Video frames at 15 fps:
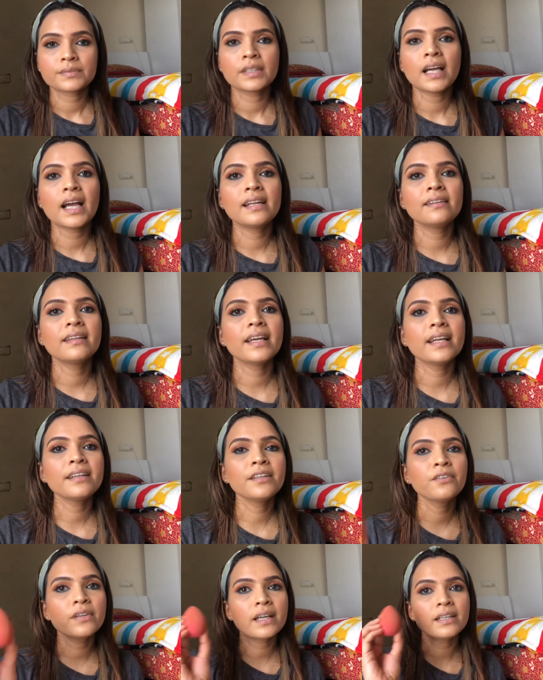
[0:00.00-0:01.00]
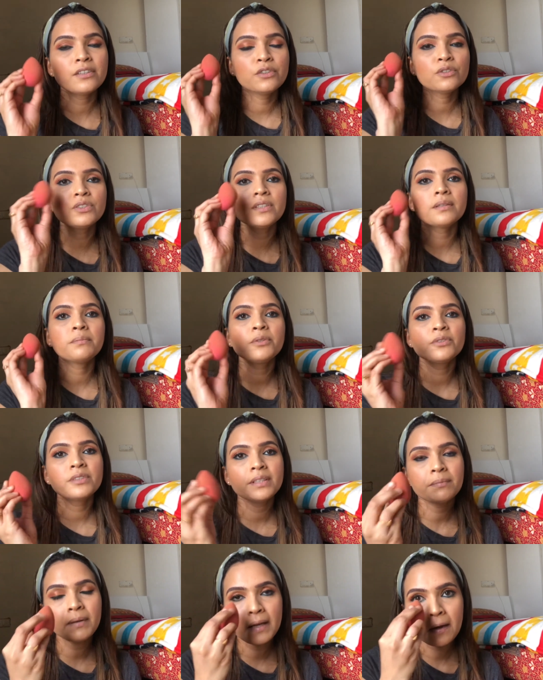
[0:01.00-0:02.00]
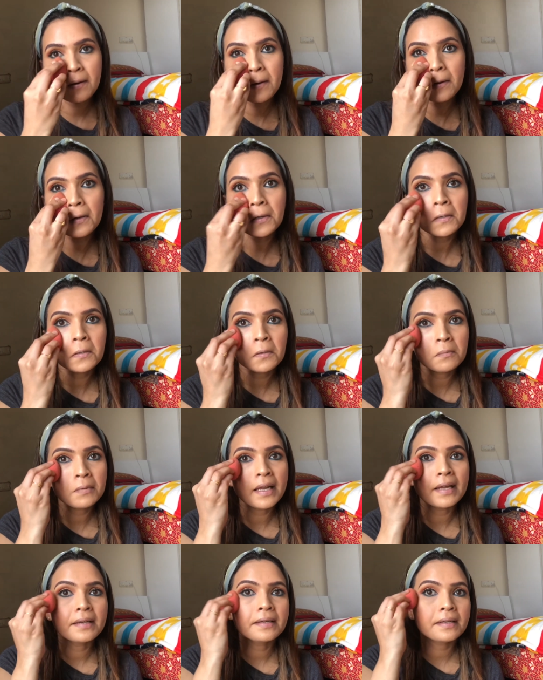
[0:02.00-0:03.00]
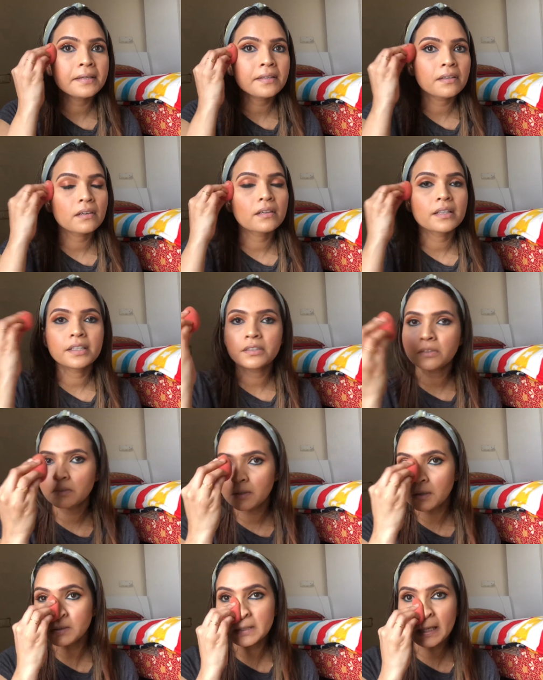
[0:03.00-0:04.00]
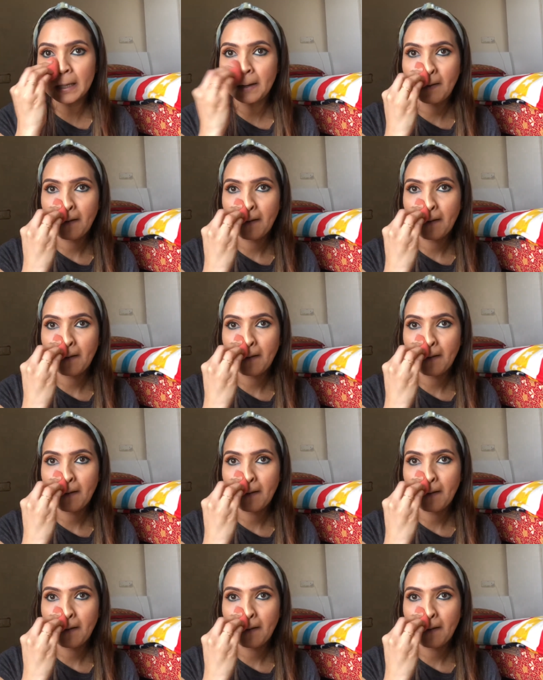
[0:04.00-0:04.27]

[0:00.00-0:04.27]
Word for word: and then you can use your beauty blender to blend it into your skin.